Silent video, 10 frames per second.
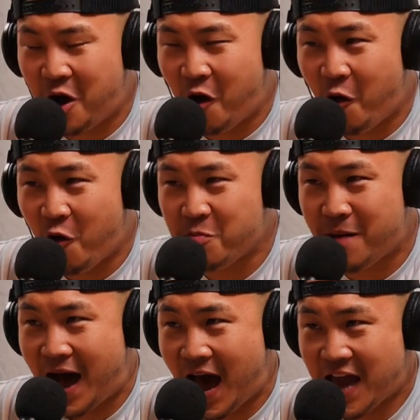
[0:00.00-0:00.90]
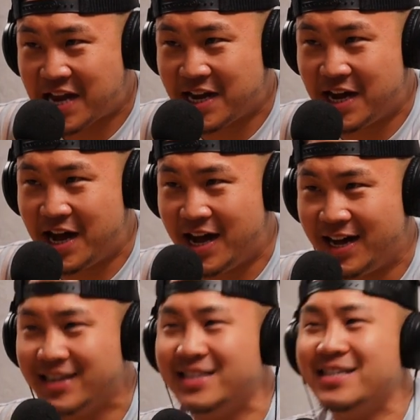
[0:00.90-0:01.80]
Oh my oh, god. god!
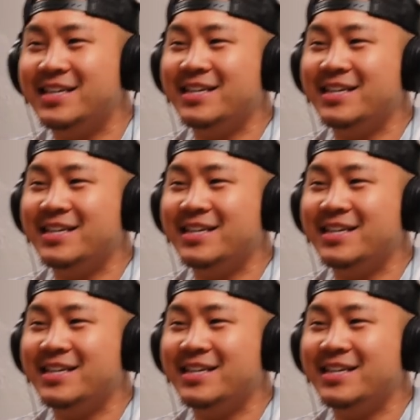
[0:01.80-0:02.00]
Don't say